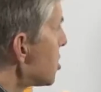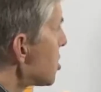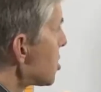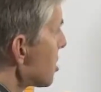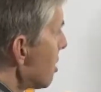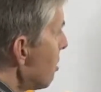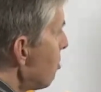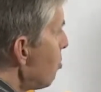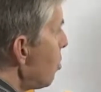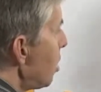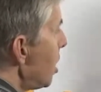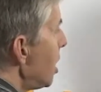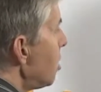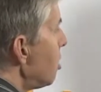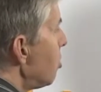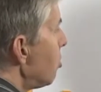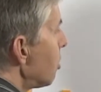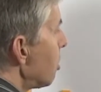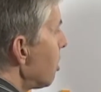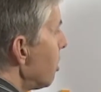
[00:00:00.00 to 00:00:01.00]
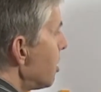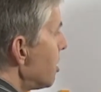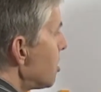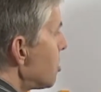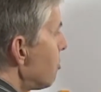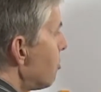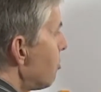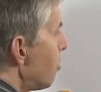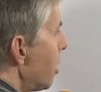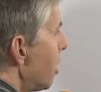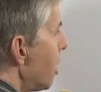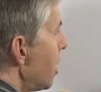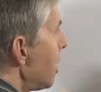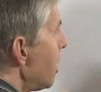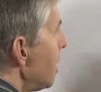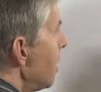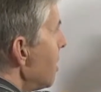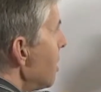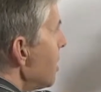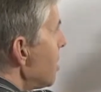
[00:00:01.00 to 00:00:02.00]
Somewhere you're going to write
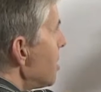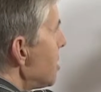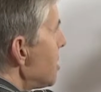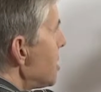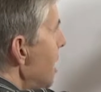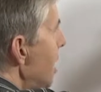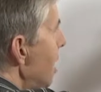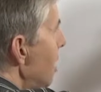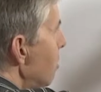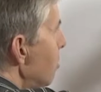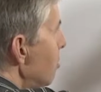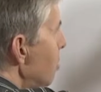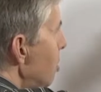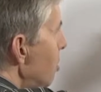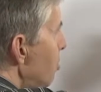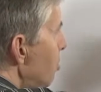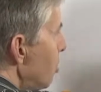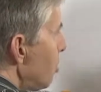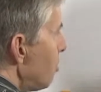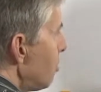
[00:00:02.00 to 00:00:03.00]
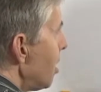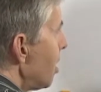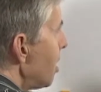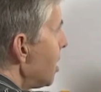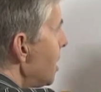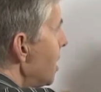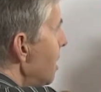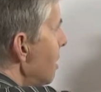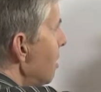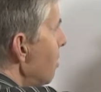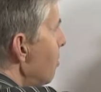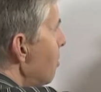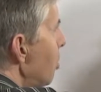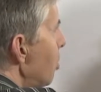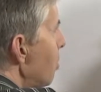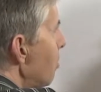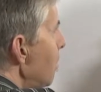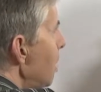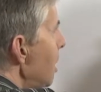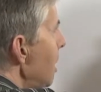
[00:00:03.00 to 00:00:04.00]
the 10. I'm going to put mine down the
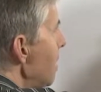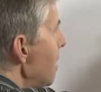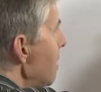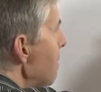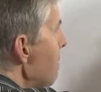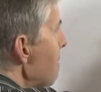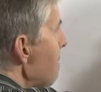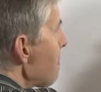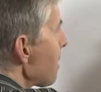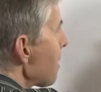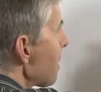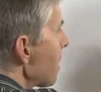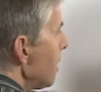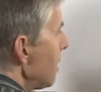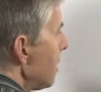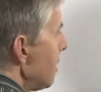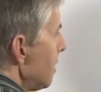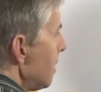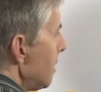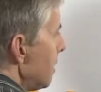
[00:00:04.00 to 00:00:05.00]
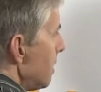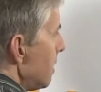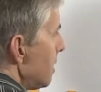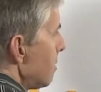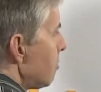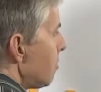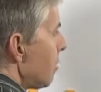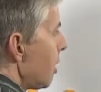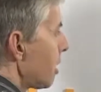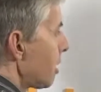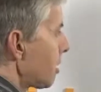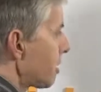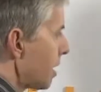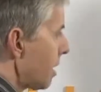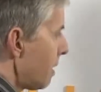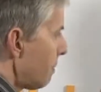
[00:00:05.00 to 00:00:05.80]
bottom here, like